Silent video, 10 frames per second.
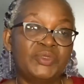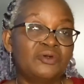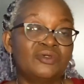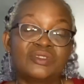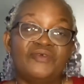
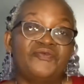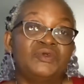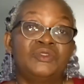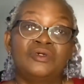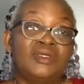because if
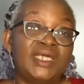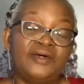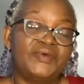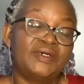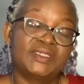we don't
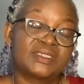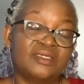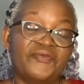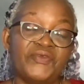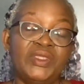love
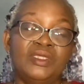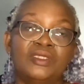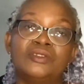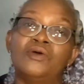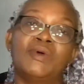ourselves,
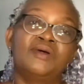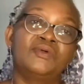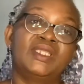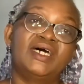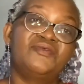no one
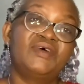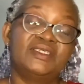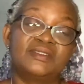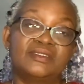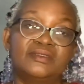will love us.